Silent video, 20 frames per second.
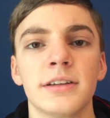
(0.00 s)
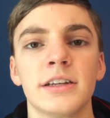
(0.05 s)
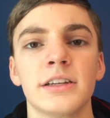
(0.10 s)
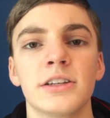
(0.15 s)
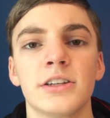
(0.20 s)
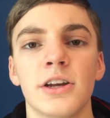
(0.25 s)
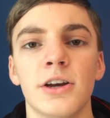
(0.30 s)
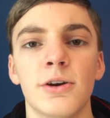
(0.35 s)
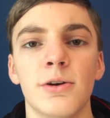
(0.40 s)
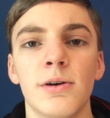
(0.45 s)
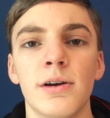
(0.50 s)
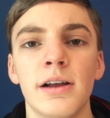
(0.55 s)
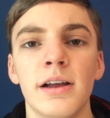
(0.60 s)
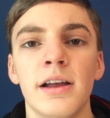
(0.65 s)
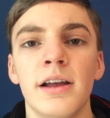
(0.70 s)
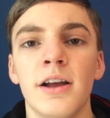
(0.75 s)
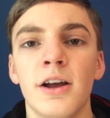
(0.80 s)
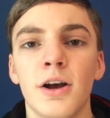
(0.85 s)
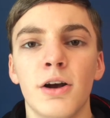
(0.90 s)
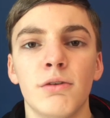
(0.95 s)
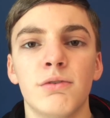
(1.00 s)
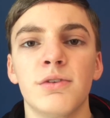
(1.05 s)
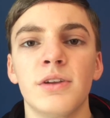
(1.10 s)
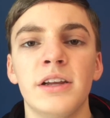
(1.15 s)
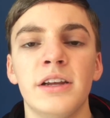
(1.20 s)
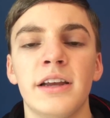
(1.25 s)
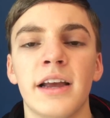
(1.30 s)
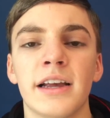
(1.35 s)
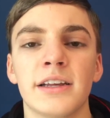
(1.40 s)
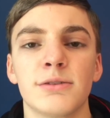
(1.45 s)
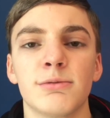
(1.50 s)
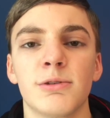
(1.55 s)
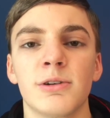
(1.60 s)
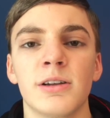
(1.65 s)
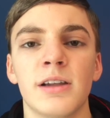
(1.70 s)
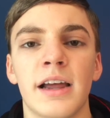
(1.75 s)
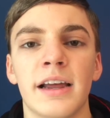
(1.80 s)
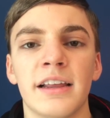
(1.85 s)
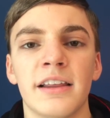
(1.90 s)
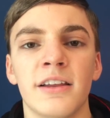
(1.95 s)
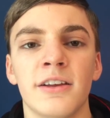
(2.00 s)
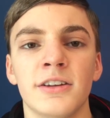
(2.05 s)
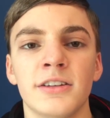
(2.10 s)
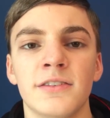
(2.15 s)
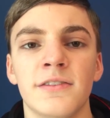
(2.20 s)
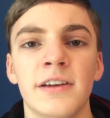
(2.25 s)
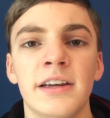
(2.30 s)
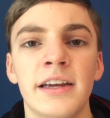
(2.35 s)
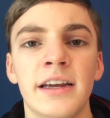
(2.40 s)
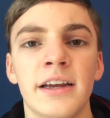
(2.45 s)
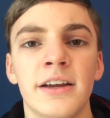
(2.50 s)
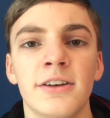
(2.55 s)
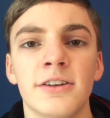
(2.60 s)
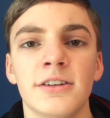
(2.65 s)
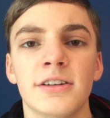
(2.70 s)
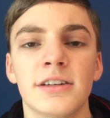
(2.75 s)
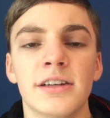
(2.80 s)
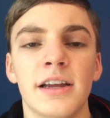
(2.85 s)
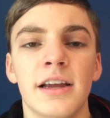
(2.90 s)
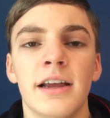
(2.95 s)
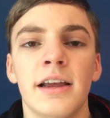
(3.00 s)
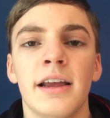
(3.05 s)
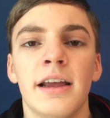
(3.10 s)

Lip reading: So hopefully you guys will like those videos,